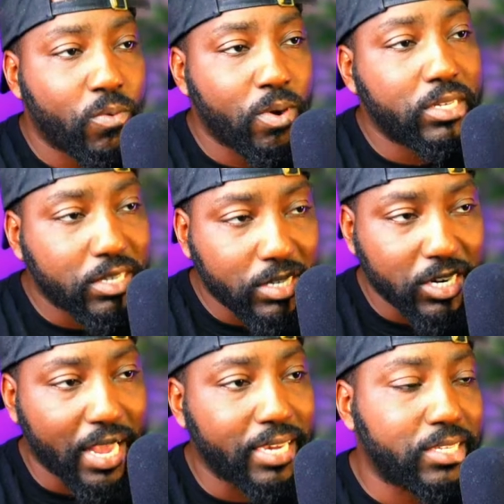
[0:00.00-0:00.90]
We want to
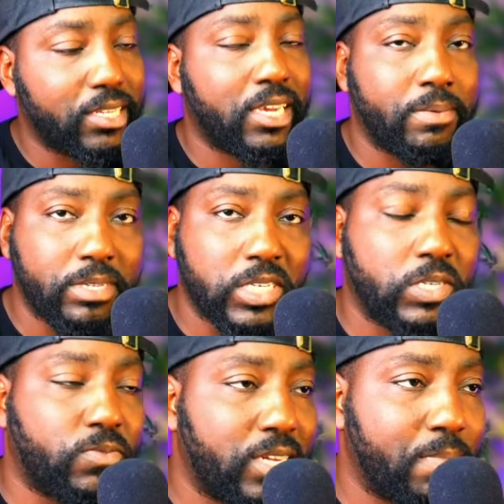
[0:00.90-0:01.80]
change this up
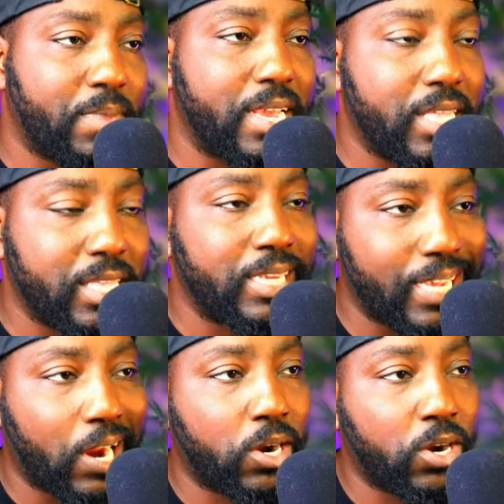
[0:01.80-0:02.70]
to really make
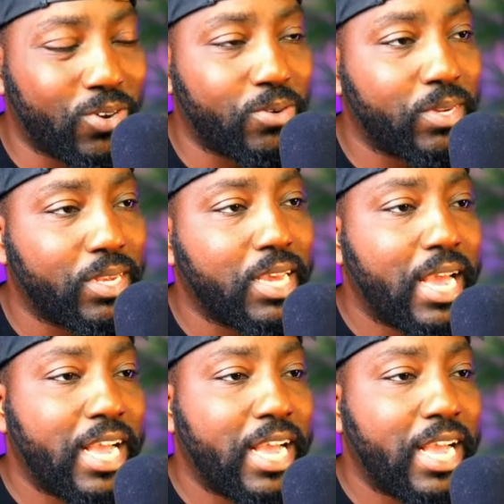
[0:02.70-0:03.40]
this our own.